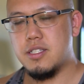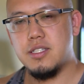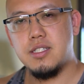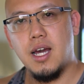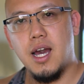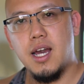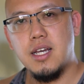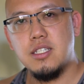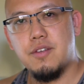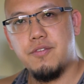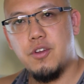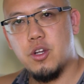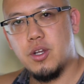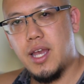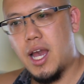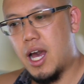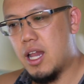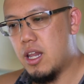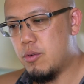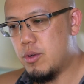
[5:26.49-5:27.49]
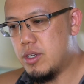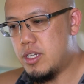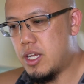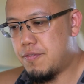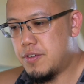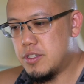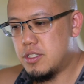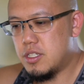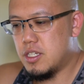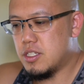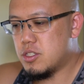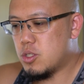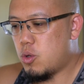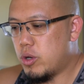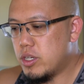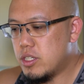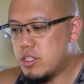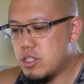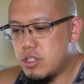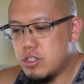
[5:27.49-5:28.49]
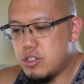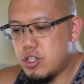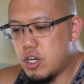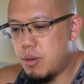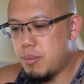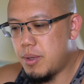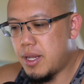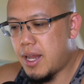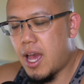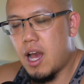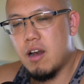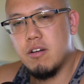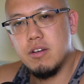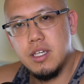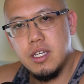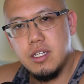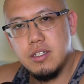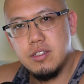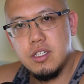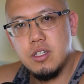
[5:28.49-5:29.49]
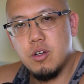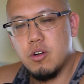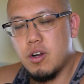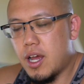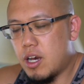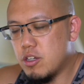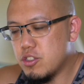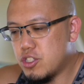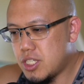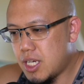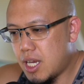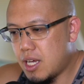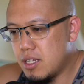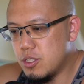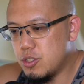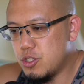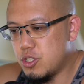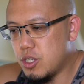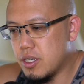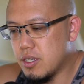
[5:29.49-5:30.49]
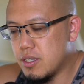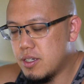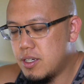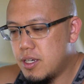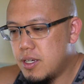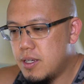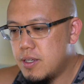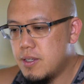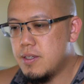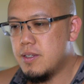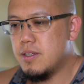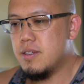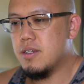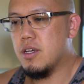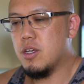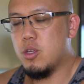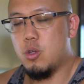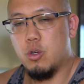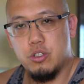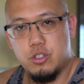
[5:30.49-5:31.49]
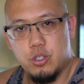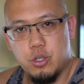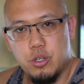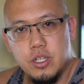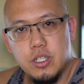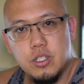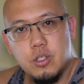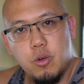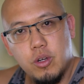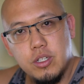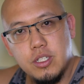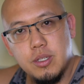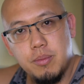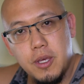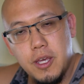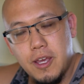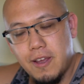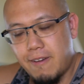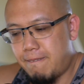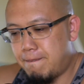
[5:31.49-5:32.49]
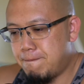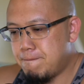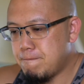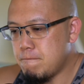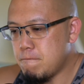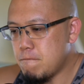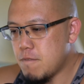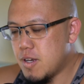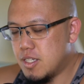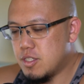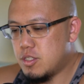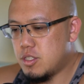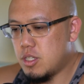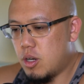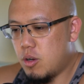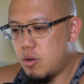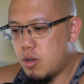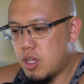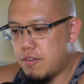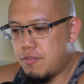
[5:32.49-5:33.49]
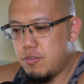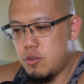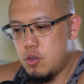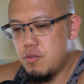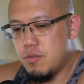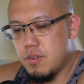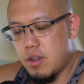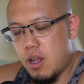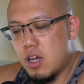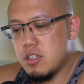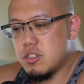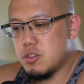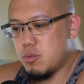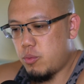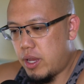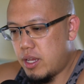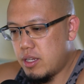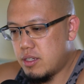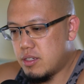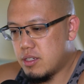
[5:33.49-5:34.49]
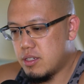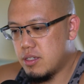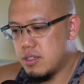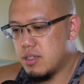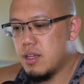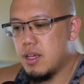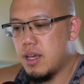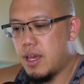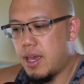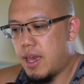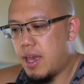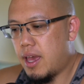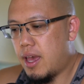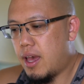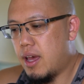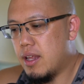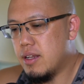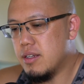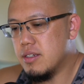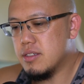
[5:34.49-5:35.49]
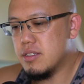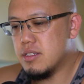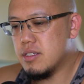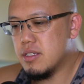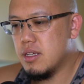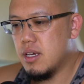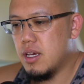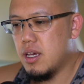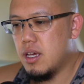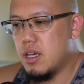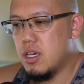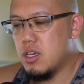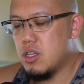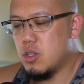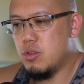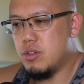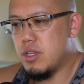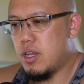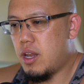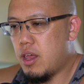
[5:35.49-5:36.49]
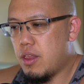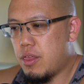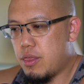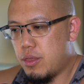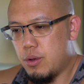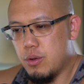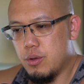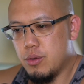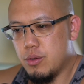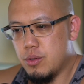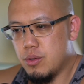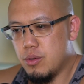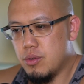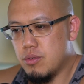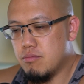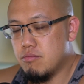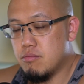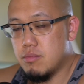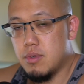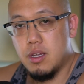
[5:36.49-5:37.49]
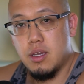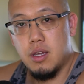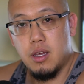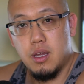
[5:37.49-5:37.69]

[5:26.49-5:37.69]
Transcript: The size of your calorie deficit is going to determine how easy or how challenging your journey is going to be. And so if you've lost weight and you did it through